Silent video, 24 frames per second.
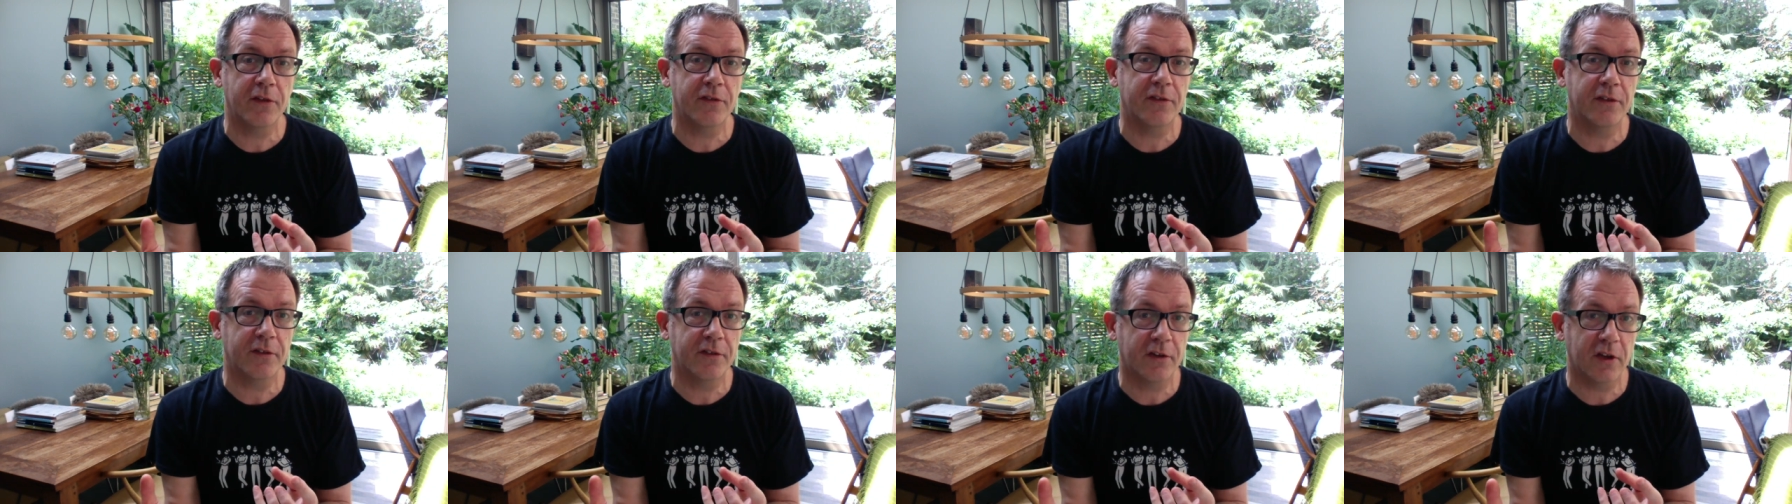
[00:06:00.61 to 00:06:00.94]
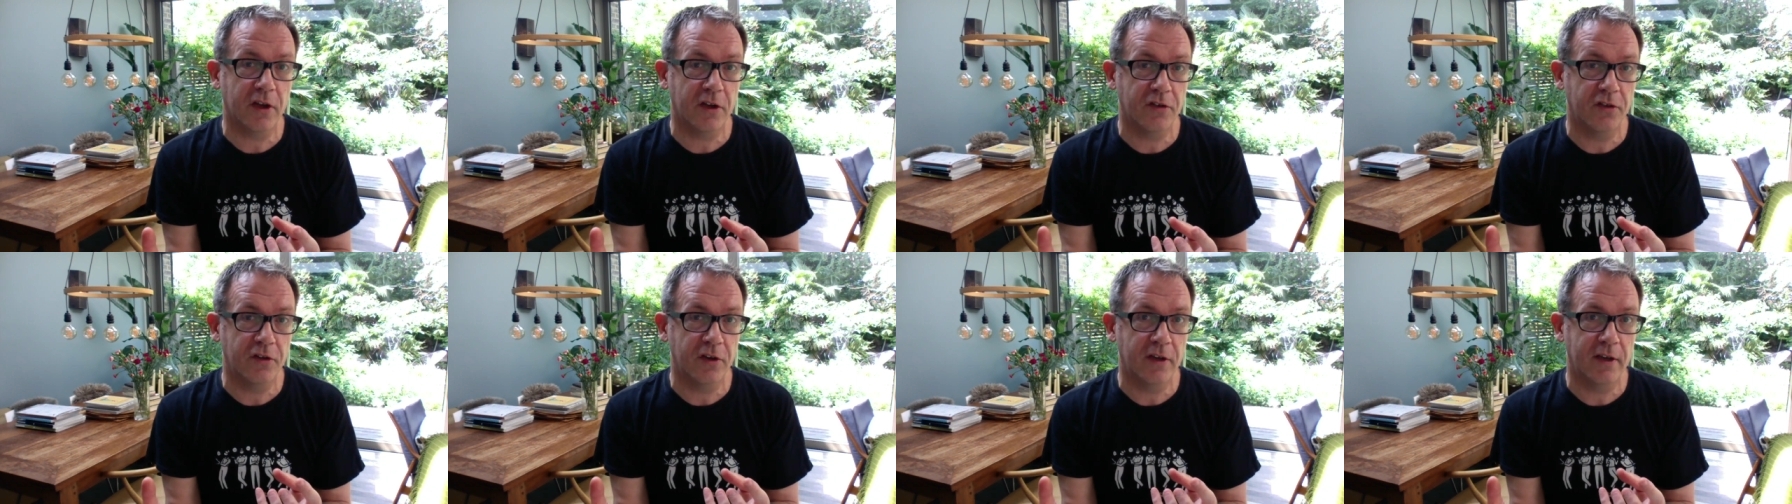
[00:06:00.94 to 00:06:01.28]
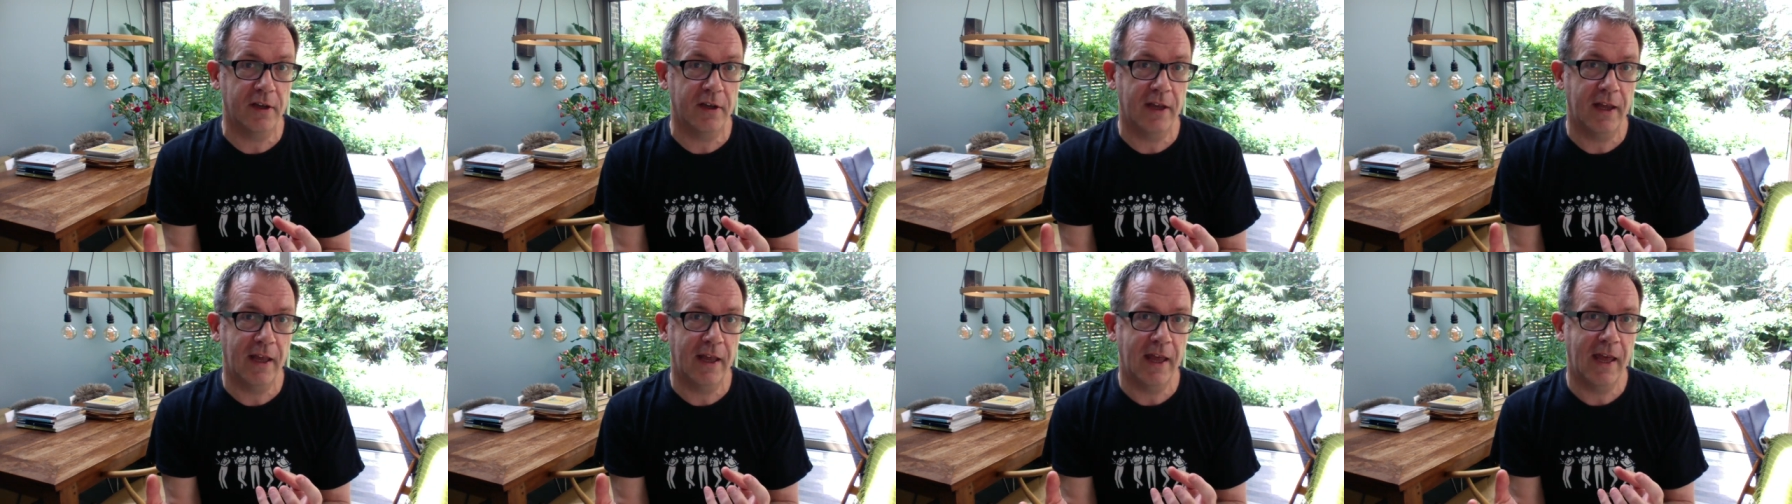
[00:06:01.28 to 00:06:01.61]
discussion.
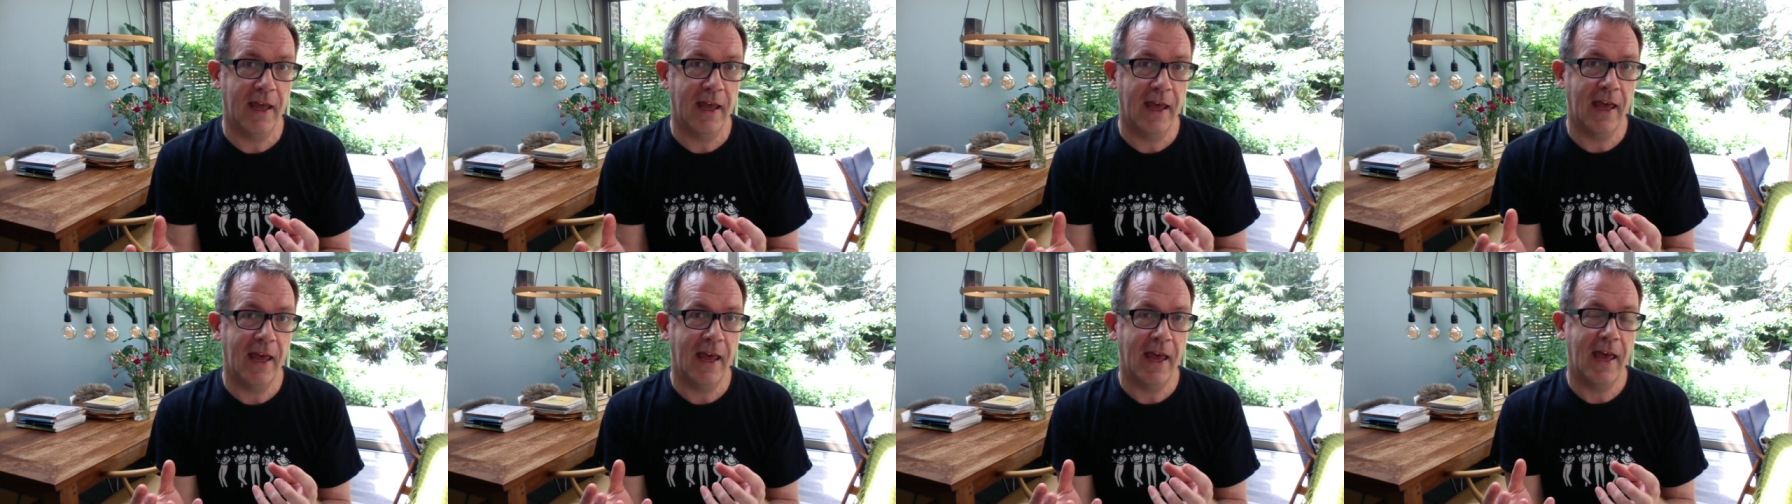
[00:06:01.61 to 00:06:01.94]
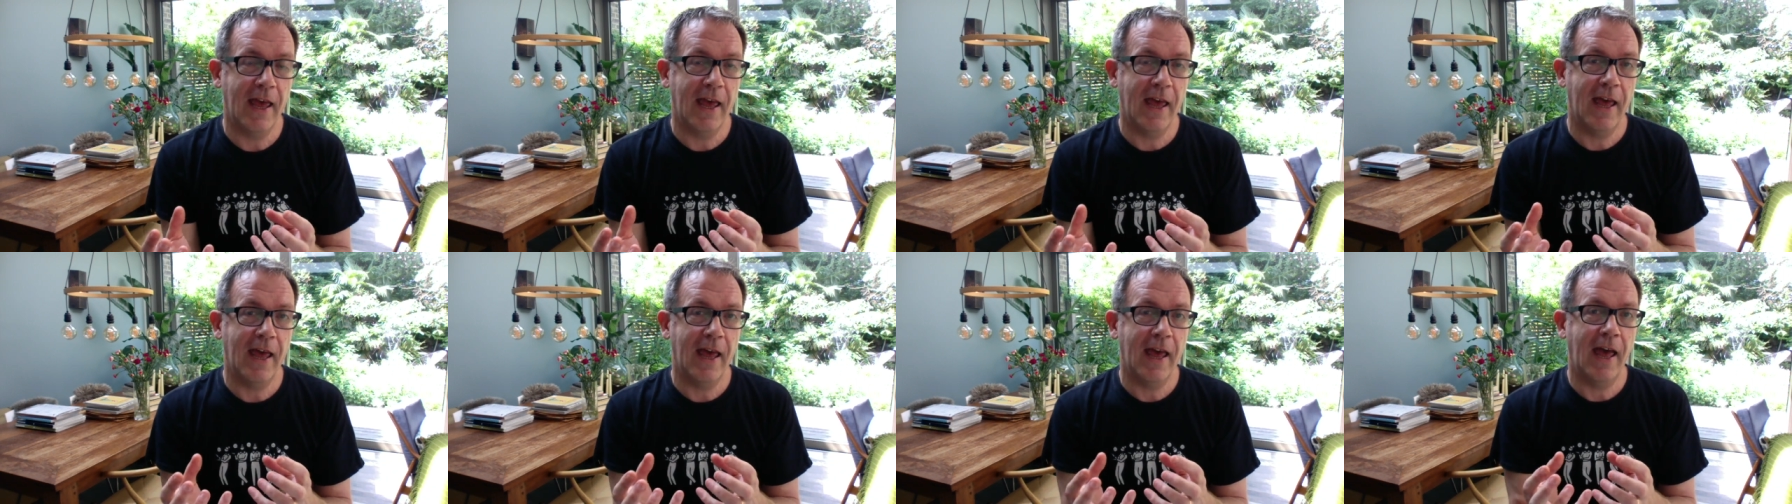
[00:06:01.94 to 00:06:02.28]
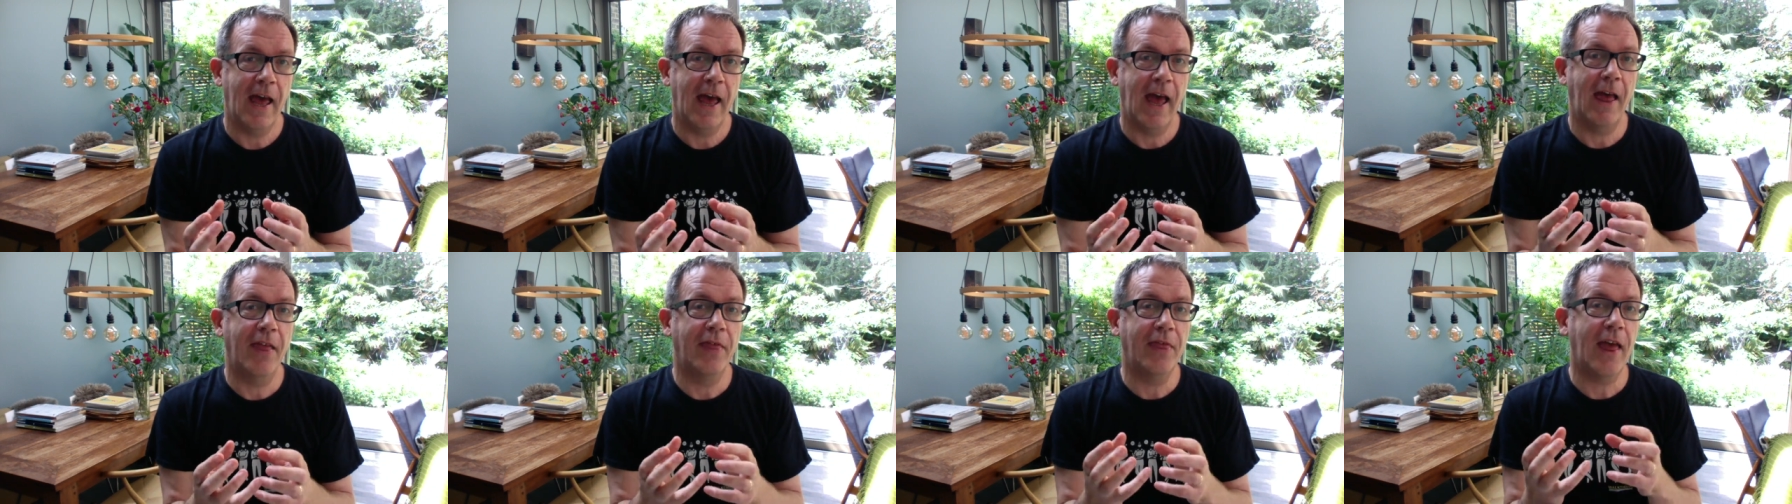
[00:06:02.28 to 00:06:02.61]

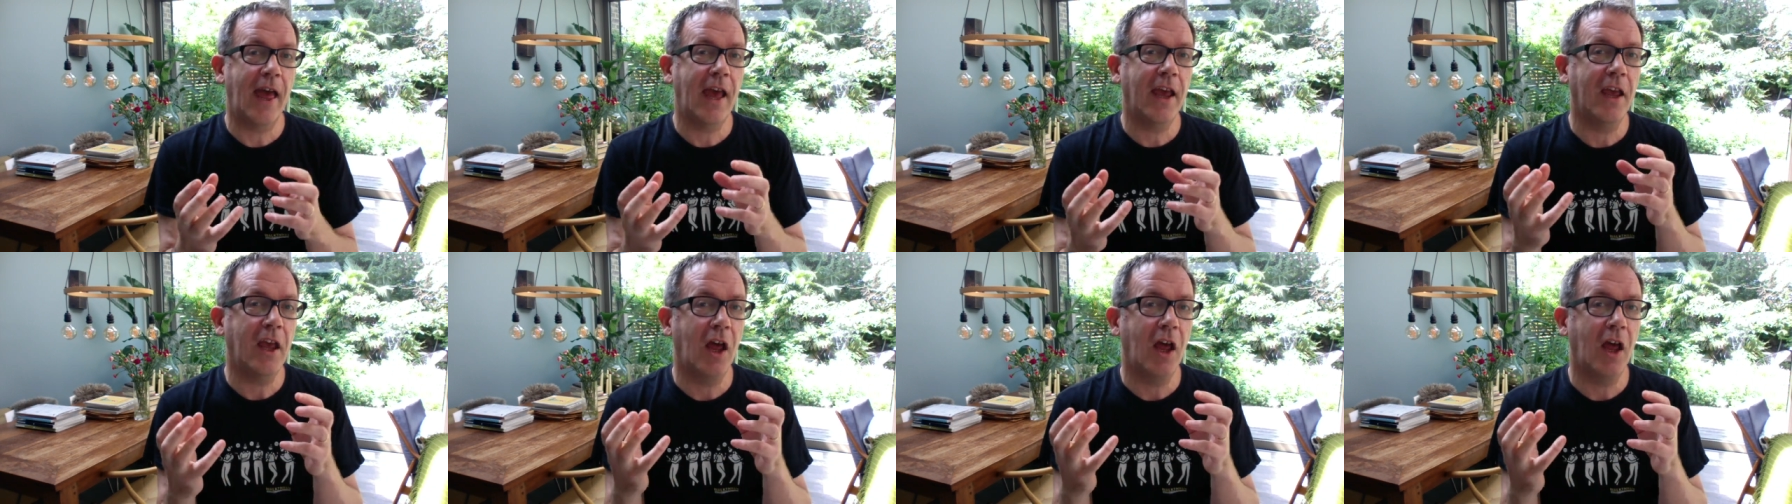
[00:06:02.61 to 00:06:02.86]
And that